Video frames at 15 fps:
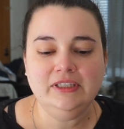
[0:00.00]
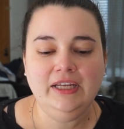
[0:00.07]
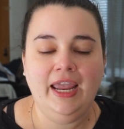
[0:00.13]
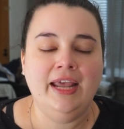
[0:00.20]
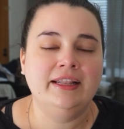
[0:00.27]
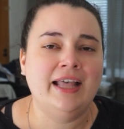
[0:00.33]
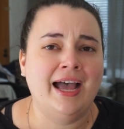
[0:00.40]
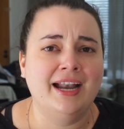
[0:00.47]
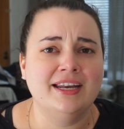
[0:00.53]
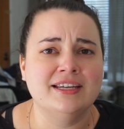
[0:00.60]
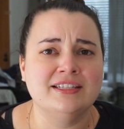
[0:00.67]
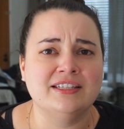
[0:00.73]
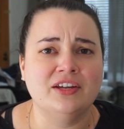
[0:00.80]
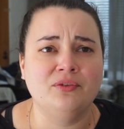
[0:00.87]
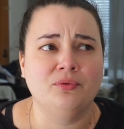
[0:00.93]
And that
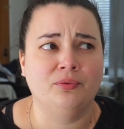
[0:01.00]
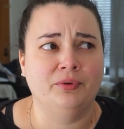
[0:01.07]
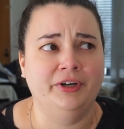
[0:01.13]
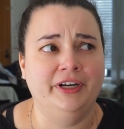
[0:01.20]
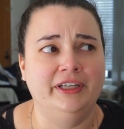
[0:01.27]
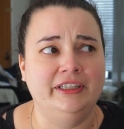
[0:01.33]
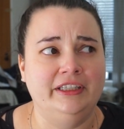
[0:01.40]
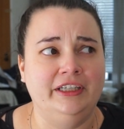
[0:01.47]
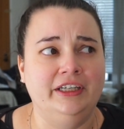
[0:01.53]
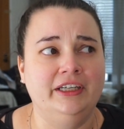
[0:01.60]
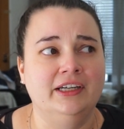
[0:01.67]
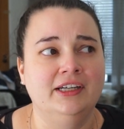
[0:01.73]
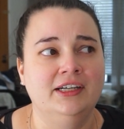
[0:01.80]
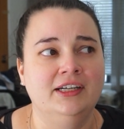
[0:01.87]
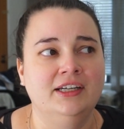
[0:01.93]
is a
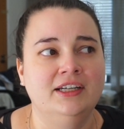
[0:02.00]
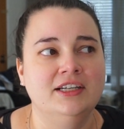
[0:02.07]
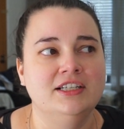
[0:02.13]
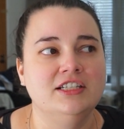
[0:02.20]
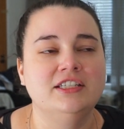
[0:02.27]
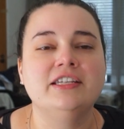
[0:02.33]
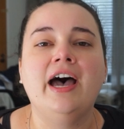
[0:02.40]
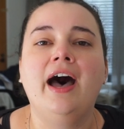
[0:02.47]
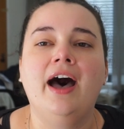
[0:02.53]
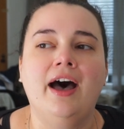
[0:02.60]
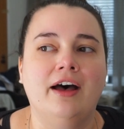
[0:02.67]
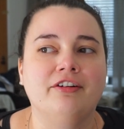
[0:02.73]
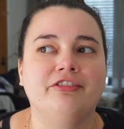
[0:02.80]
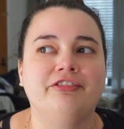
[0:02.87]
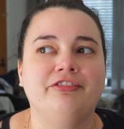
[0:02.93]
really
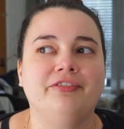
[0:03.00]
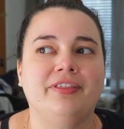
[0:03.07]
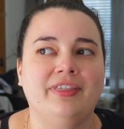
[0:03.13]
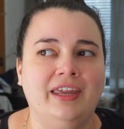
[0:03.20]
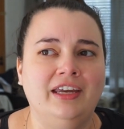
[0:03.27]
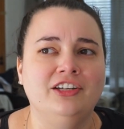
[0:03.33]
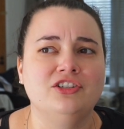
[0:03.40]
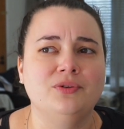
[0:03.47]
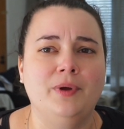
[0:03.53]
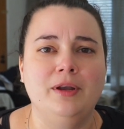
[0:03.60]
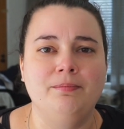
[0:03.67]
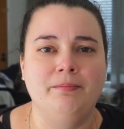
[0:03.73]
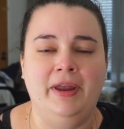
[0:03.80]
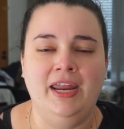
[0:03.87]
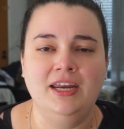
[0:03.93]
tough thing to
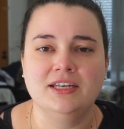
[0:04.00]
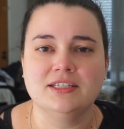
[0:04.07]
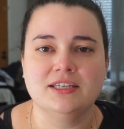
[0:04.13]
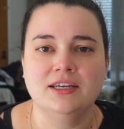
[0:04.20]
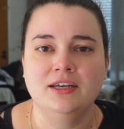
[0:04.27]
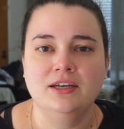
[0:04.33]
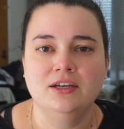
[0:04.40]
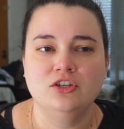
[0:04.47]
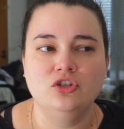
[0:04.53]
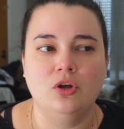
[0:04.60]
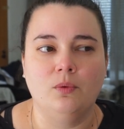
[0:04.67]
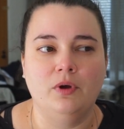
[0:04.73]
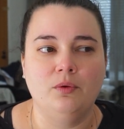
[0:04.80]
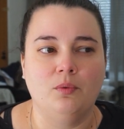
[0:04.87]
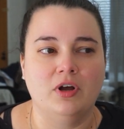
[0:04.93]
admit.
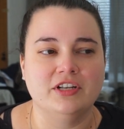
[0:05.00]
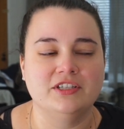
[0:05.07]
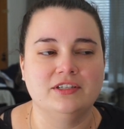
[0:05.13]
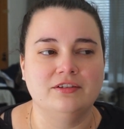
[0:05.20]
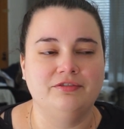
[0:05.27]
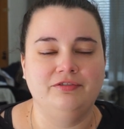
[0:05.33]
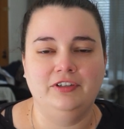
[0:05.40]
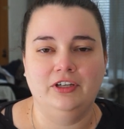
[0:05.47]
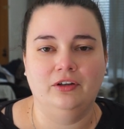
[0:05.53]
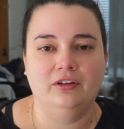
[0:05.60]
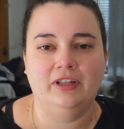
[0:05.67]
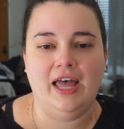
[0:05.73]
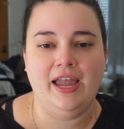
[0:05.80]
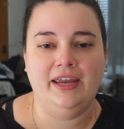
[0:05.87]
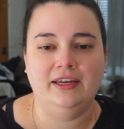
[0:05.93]
No one wants to feel
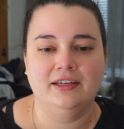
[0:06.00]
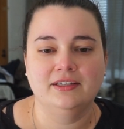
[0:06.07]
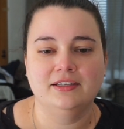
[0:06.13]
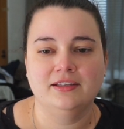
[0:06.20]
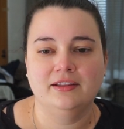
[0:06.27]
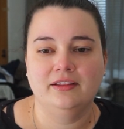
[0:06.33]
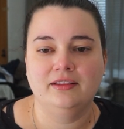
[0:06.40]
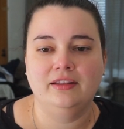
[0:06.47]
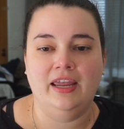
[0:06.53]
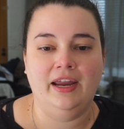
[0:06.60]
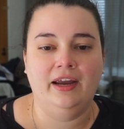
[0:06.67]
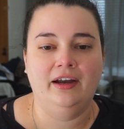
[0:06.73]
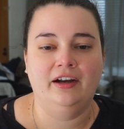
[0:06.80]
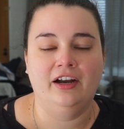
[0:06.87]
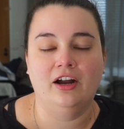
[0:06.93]
like
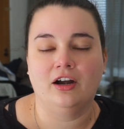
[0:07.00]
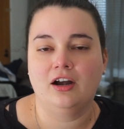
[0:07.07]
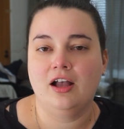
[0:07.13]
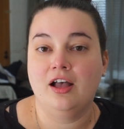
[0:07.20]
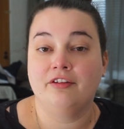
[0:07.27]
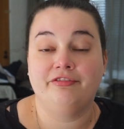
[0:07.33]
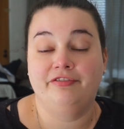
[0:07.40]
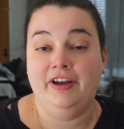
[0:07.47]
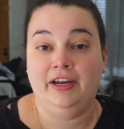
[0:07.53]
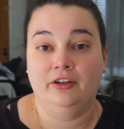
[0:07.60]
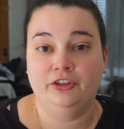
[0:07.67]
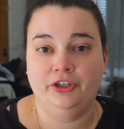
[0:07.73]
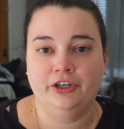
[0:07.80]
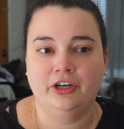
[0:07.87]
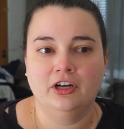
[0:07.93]
they're a
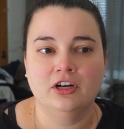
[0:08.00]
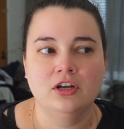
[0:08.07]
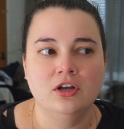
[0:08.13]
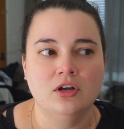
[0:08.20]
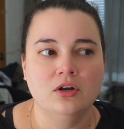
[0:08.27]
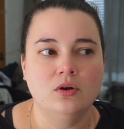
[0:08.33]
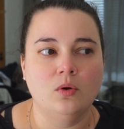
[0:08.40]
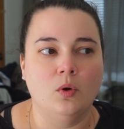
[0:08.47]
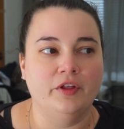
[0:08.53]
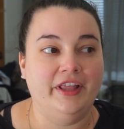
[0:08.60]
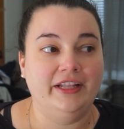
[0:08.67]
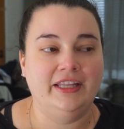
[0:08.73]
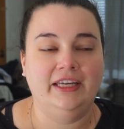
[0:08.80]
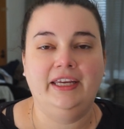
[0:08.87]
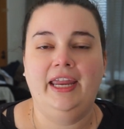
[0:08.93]
failure or
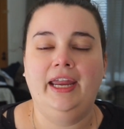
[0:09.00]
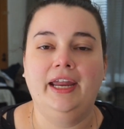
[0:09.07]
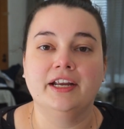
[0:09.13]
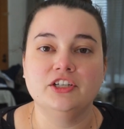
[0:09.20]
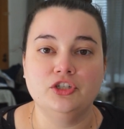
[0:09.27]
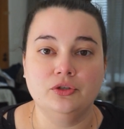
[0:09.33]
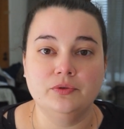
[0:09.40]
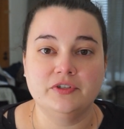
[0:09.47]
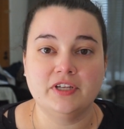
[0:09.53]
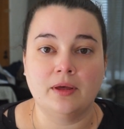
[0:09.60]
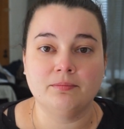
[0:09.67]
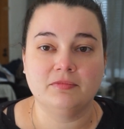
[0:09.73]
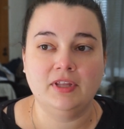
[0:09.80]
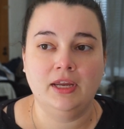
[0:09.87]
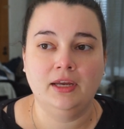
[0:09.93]
that they can't do
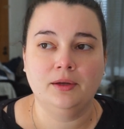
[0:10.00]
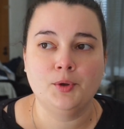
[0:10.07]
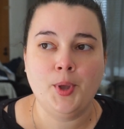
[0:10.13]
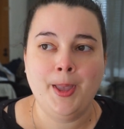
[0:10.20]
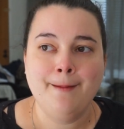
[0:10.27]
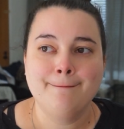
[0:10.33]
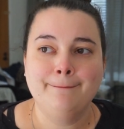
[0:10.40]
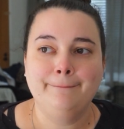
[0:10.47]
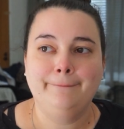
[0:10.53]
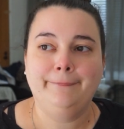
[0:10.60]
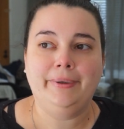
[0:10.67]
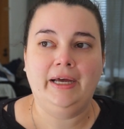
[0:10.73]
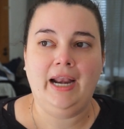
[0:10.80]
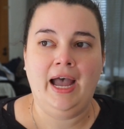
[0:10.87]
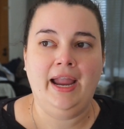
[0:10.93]
something.
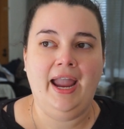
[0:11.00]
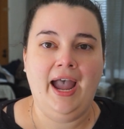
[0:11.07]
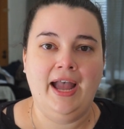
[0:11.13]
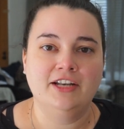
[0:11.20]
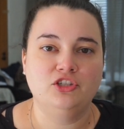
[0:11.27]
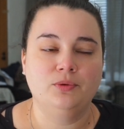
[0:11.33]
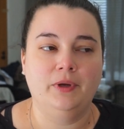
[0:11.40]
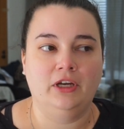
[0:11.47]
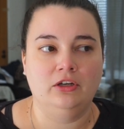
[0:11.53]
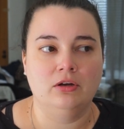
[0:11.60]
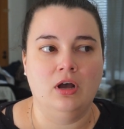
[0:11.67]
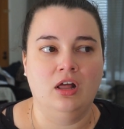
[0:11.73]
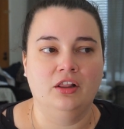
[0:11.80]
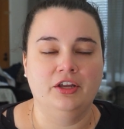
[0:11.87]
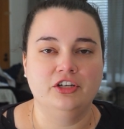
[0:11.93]
But I had to
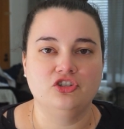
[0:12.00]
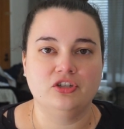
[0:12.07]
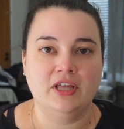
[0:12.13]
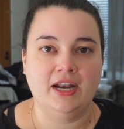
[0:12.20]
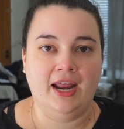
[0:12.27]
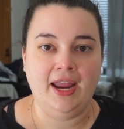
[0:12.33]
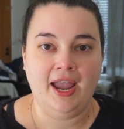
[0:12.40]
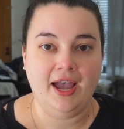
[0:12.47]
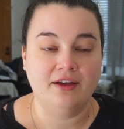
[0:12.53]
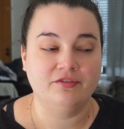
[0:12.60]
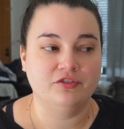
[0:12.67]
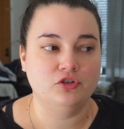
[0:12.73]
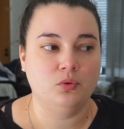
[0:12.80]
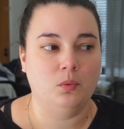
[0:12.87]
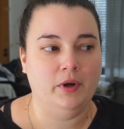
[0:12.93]
acknowledge that I
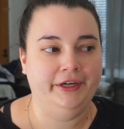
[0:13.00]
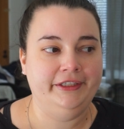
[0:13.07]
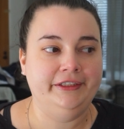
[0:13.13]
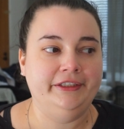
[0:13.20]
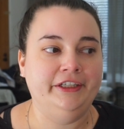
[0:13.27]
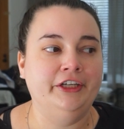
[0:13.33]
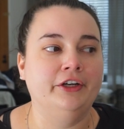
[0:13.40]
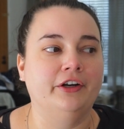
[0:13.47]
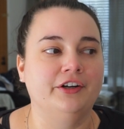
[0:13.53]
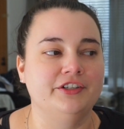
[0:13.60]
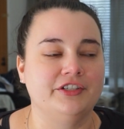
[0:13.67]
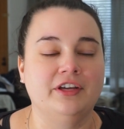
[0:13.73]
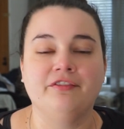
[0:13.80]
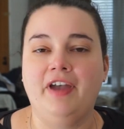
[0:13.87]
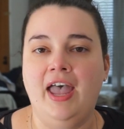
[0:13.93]
have twenty
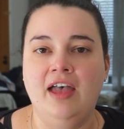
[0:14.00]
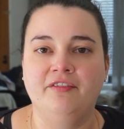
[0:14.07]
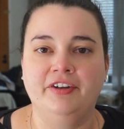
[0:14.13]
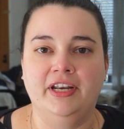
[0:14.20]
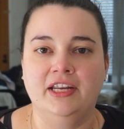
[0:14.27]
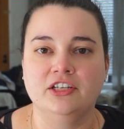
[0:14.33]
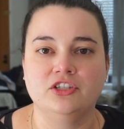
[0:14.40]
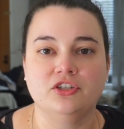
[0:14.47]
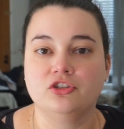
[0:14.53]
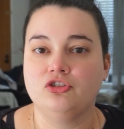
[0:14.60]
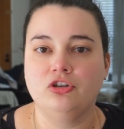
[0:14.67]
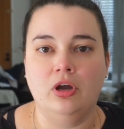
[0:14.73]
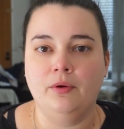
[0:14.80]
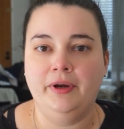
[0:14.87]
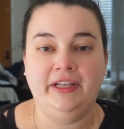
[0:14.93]
years of evidence
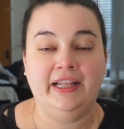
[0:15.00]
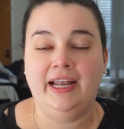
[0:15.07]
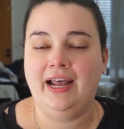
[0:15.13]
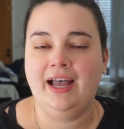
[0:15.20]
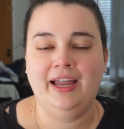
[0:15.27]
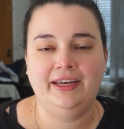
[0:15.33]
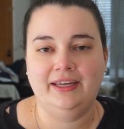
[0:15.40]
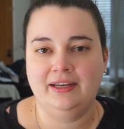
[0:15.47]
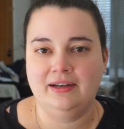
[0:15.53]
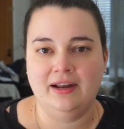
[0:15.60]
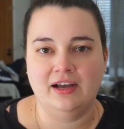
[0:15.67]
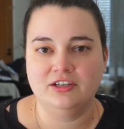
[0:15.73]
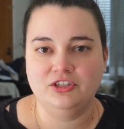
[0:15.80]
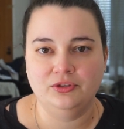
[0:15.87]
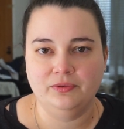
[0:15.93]
showing that I
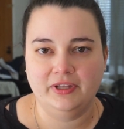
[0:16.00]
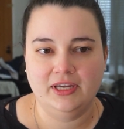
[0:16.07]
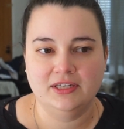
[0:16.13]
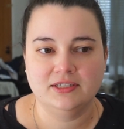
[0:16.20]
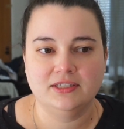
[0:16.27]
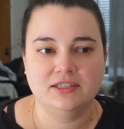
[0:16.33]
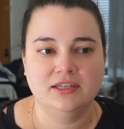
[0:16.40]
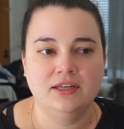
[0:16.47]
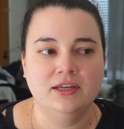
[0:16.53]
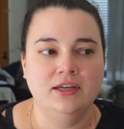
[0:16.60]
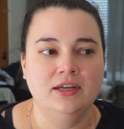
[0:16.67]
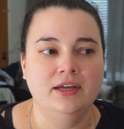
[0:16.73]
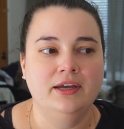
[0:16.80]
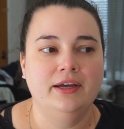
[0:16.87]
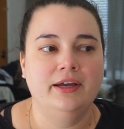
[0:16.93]
cannot do this.
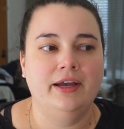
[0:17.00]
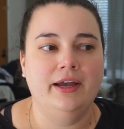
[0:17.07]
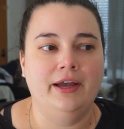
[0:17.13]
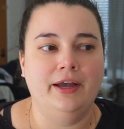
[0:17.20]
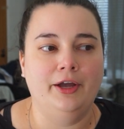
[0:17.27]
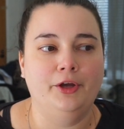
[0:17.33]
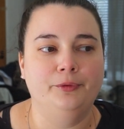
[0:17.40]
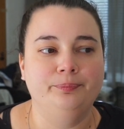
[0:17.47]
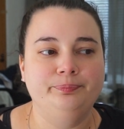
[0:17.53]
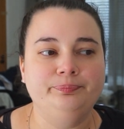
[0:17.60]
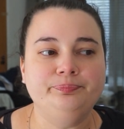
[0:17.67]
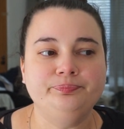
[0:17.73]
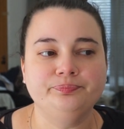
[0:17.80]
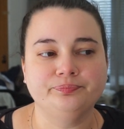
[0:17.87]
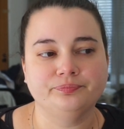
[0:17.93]

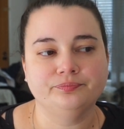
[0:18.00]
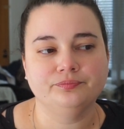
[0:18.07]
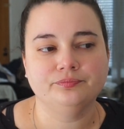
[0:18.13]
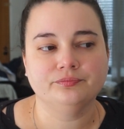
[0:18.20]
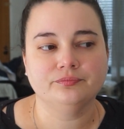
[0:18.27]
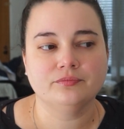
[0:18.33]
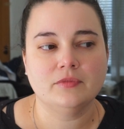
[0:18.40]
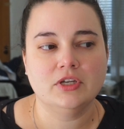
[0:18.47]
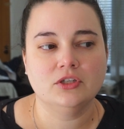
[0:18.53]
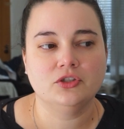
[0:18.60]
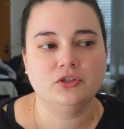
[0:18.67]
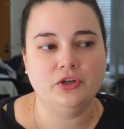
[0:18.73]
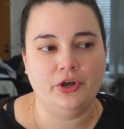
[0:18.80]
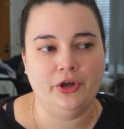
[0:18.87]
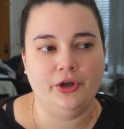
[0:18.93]
Um,
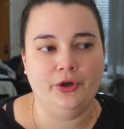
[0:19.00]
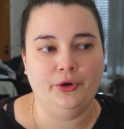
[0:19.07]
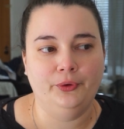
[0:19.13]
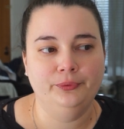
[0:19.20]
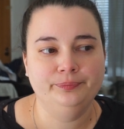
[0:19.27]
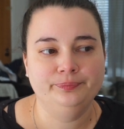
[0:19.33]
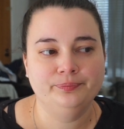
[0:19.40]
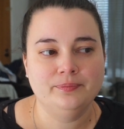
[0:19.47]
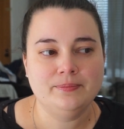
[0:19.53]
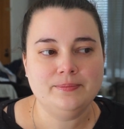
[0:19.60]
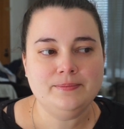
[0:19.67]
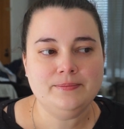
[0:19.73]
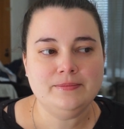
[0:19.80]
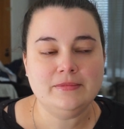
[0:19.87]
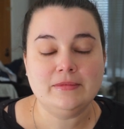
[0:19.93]
so
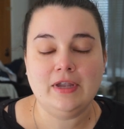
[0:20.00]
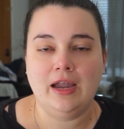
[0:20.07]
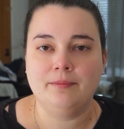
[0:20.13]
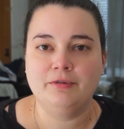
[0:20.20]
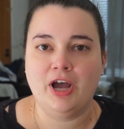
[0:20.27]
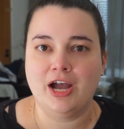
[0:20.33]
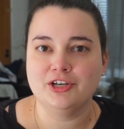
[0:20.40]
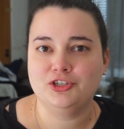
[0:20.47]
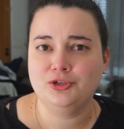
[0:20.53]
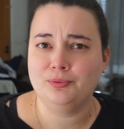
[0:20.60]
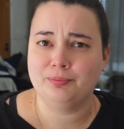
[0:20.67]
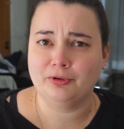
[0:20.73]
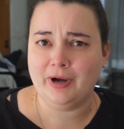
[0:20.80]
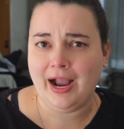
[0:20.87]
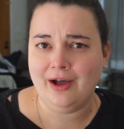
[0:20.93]
I'm not too
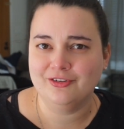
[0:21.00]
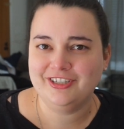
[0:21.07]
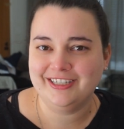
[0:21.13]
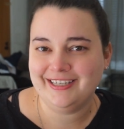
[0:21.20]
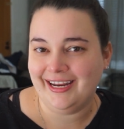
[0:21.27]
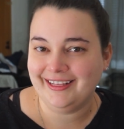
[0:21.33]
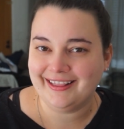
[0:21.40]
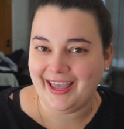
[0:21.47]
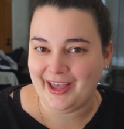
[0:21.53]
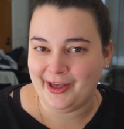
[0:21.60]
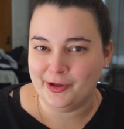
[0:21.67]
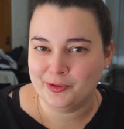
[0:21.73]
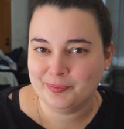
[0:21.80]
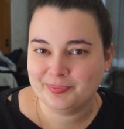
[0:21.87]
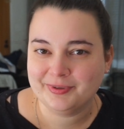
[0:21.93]
proud to take the
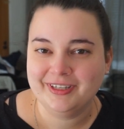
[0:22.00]
help.